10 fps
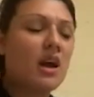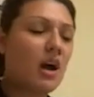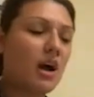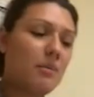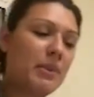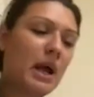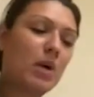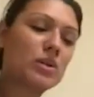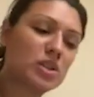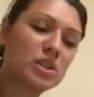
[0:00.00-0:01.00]
But I
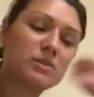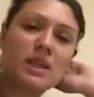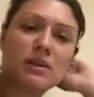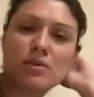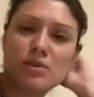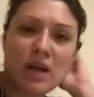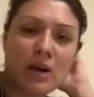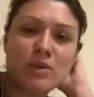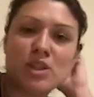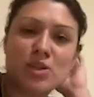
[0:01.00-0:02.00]
was
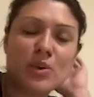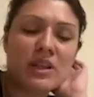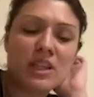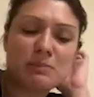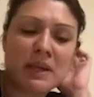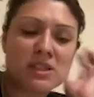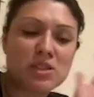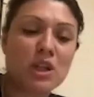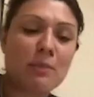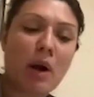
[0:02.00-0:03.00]
doing this based
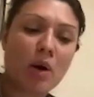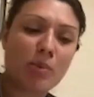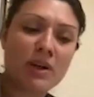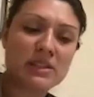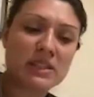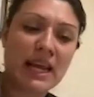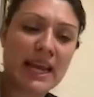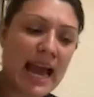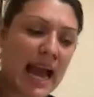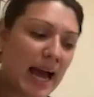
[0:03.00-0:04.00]
on the PowerPoints that I
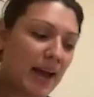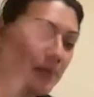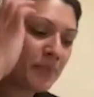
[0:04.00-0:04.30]
had.